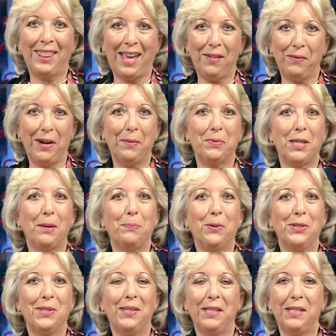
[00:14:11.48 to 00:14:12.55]
That wraps up
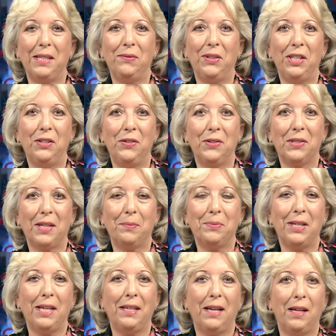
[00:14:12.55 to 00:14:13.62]
our CTV News
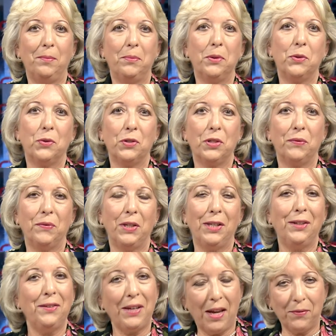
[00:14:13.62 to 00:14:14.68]
Update. I'm Patricia
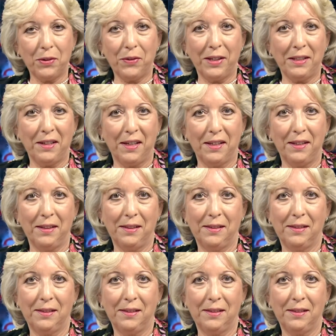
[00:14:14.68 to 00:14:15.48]
Vallone. Have a great night.